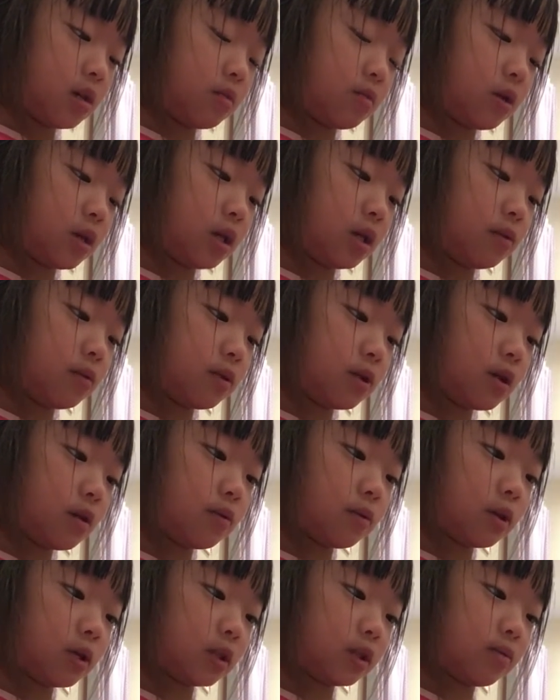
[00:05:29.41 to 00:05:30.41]
but even
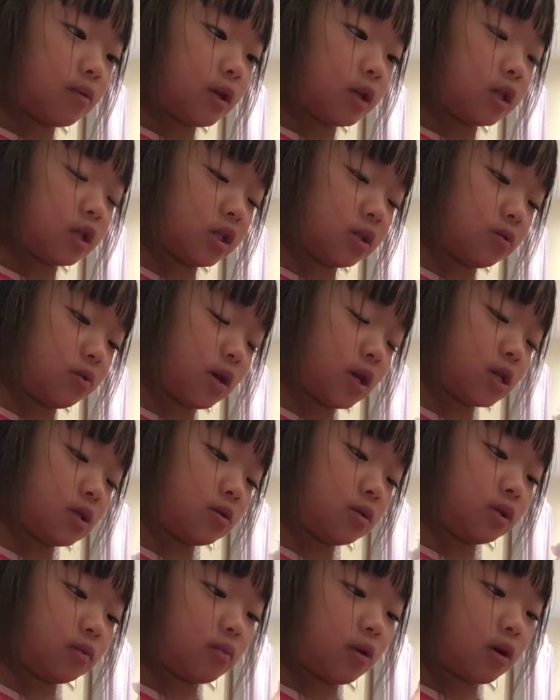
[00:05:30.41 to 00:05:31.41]
if your space is way
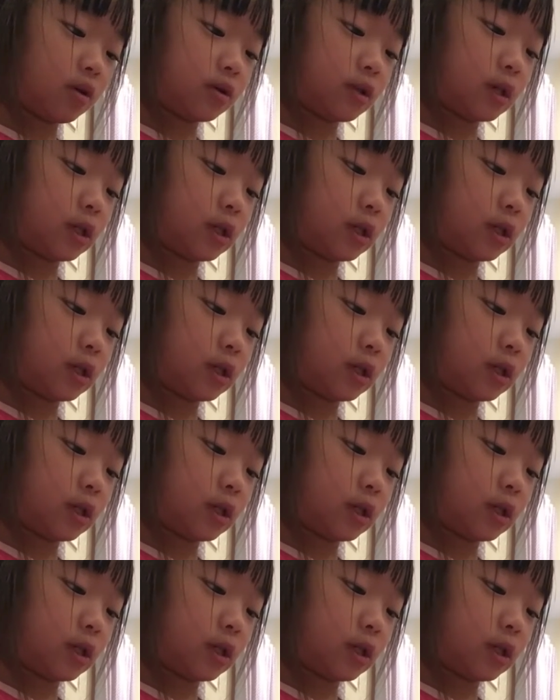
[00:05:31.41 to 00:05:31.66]
too small,